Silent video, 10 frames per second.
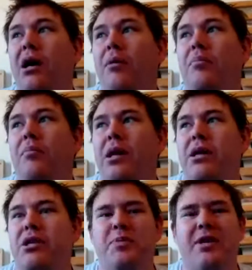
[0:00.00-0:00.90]
Um,
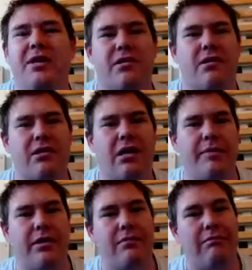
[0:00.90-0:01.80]
just because of the
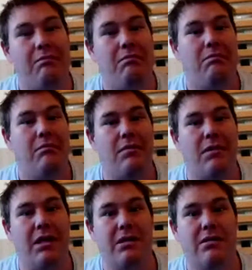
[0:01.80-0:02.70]
time
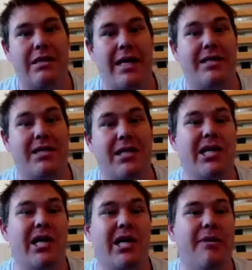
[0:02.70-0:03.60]
it takes
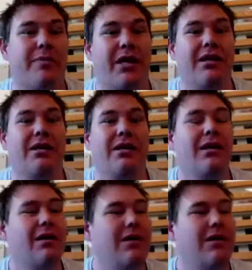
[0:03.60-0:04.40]
to type something in.